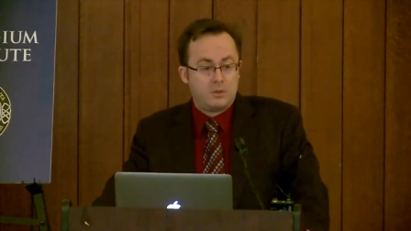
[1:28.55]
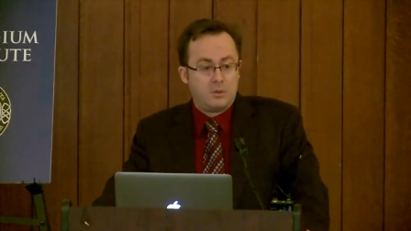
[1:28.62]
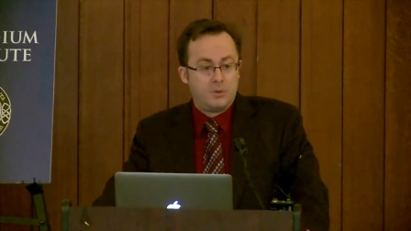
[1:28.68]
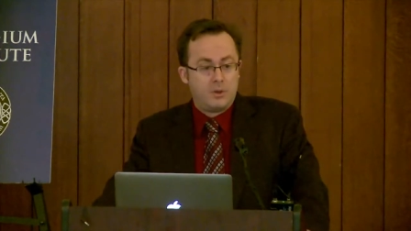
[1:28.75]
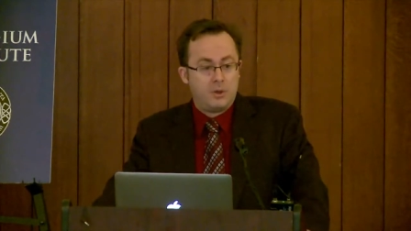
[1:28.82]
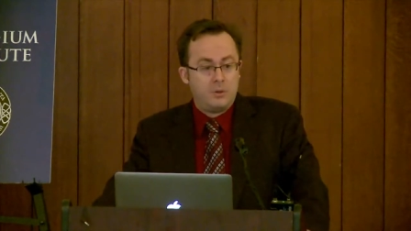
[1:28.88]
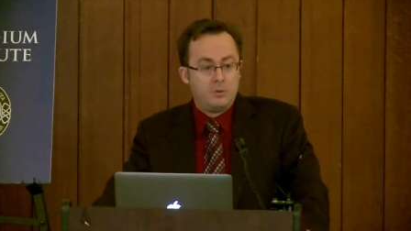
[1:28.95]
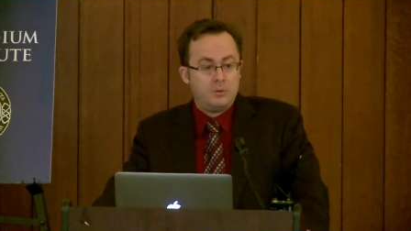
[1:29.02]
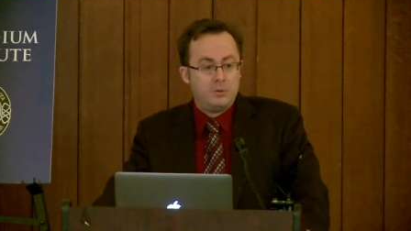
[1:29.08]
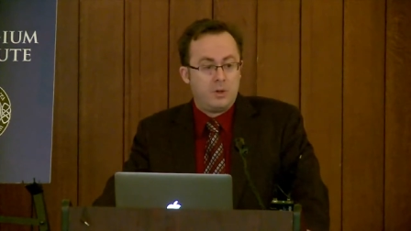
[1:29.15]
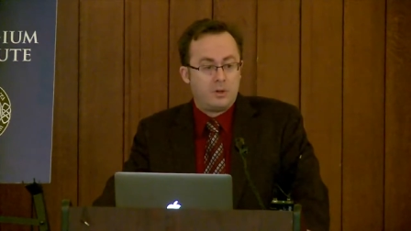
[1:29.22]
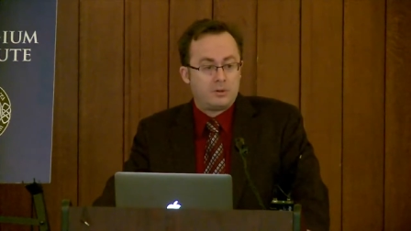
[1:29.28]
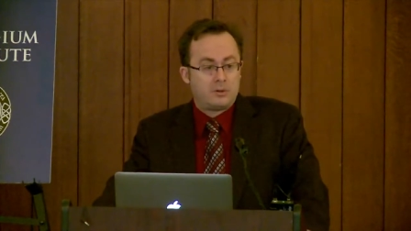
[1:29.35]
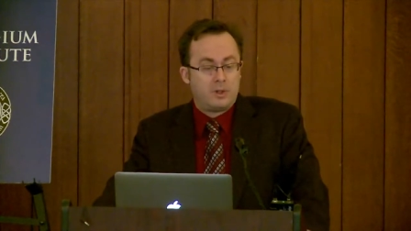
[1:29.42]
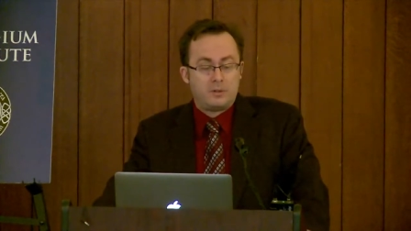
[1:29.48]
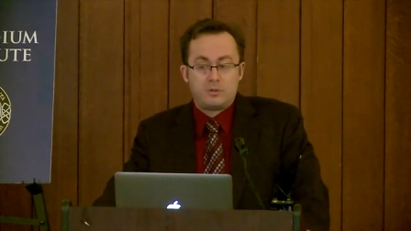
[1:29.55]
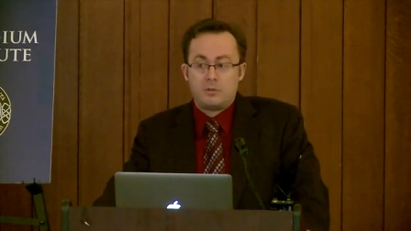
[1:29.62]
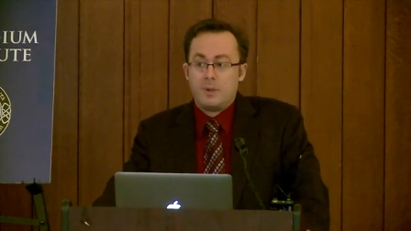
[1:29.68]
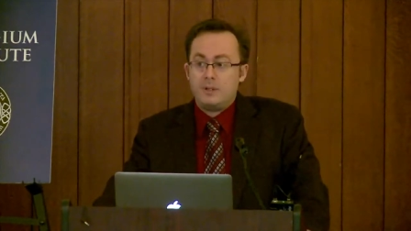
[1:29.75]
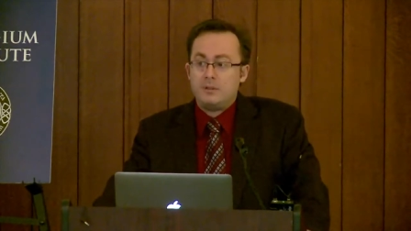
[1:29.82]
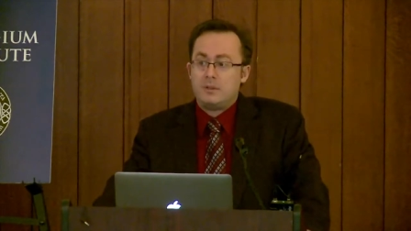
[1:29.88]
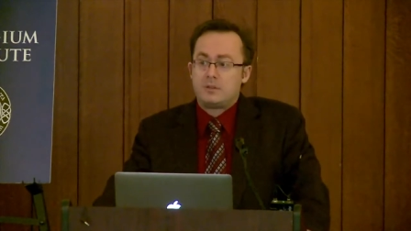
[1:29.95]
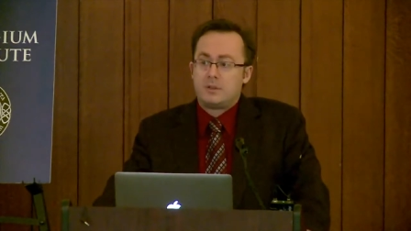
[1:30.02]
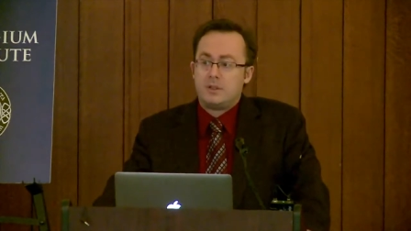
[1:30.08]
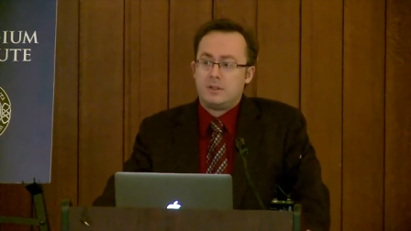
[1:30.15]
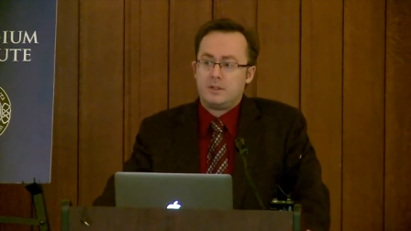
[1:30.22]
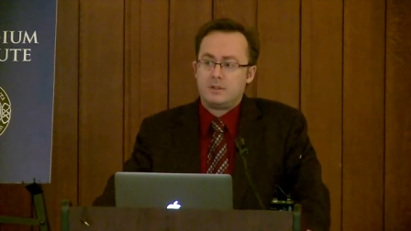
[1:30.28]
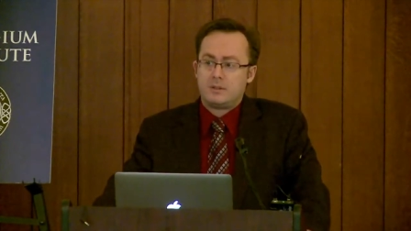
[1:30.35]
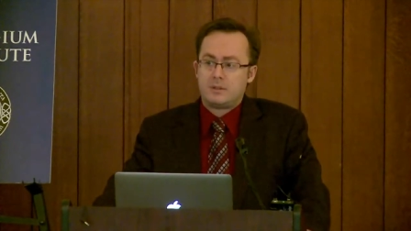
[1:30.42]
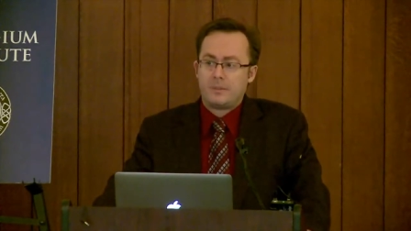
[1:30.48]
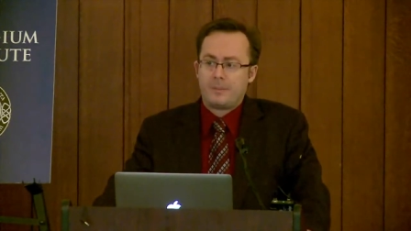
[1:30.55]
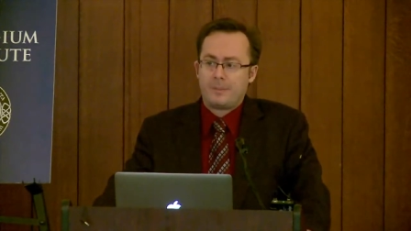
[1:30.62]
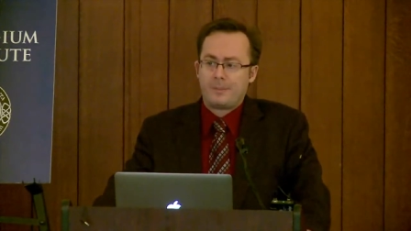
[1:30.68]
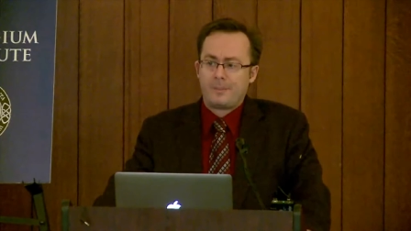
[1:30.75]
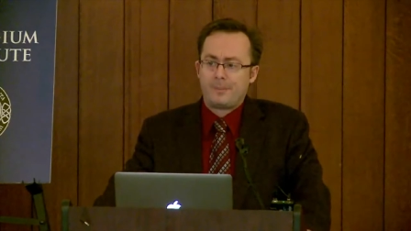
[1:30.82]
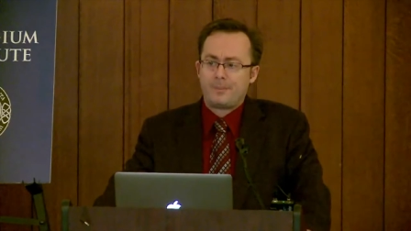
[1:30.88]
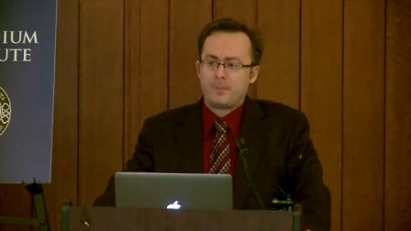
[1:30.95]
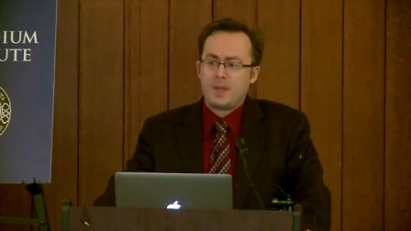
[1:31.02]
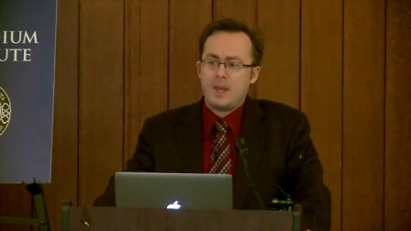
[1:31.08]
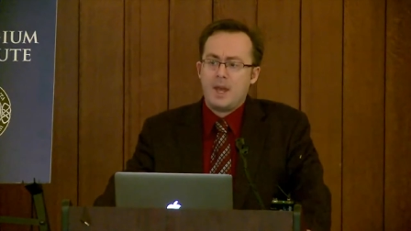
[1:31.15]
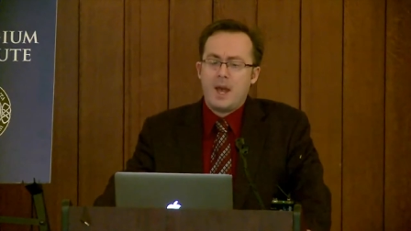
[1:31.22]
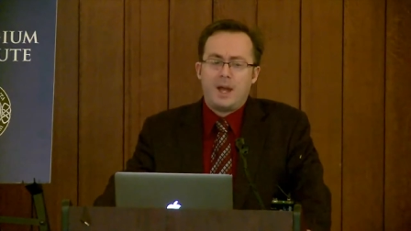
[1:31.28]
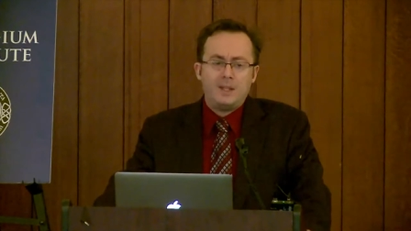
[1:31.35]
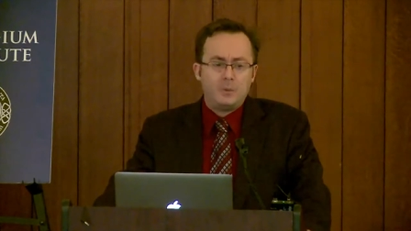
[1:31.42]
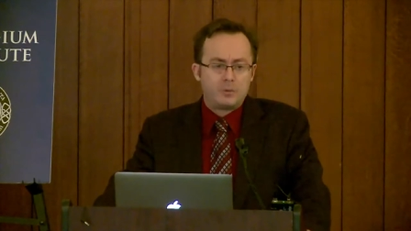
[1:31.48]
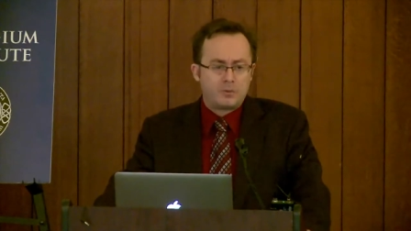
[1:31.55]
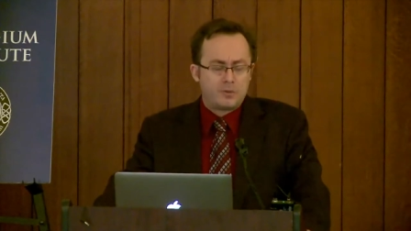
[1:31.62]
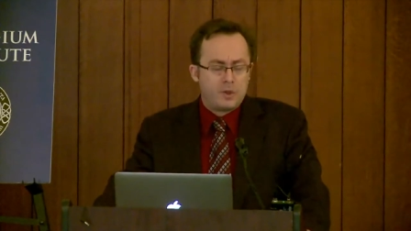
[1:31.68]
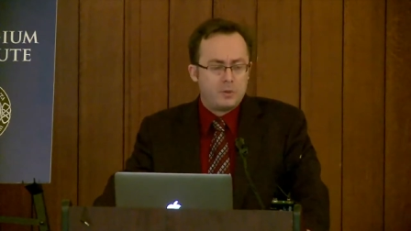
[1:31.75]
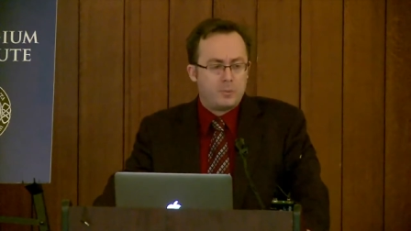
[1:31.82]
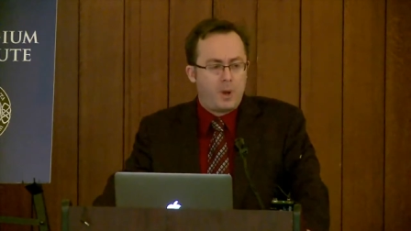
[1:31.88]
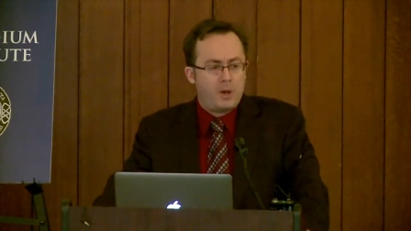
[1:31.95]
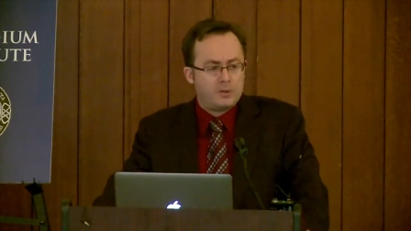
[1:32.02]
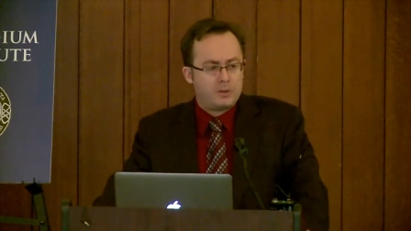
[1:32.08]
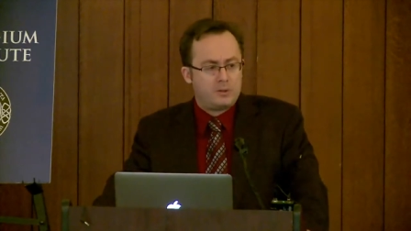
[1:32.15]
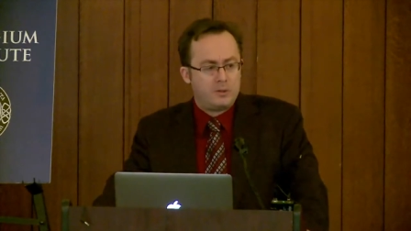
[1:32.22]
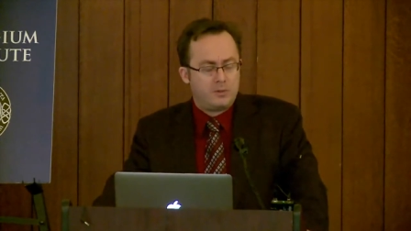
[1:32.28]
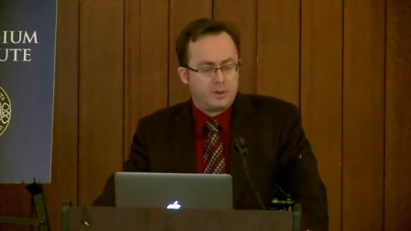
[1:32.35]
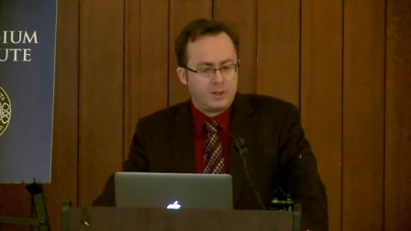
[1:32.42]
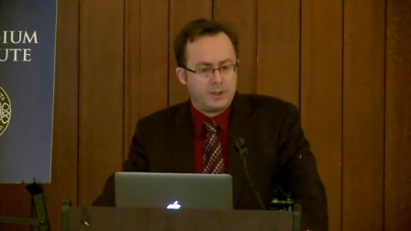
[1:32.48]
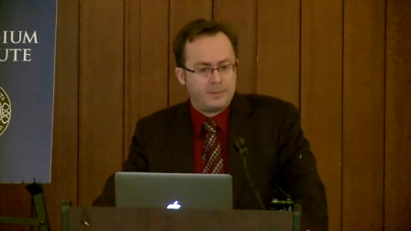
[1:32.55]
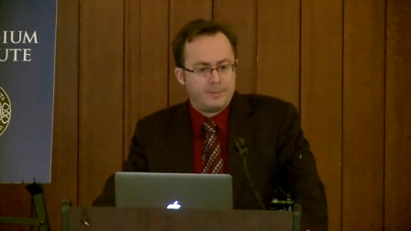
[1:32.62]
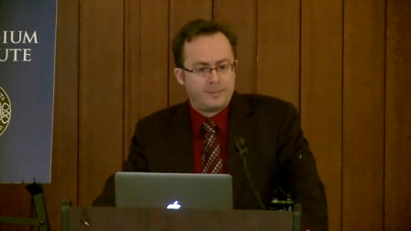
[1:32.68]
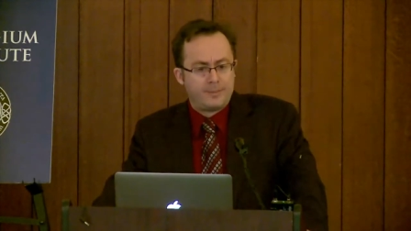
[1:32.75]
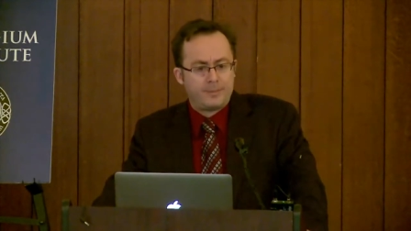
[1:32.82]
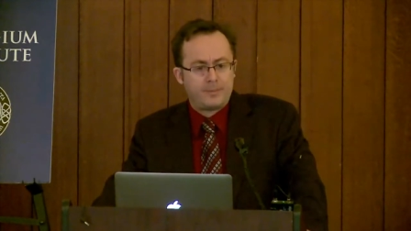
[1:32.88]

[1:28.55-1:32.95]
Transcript: although not a tremendous hit, and it was reviewed positively,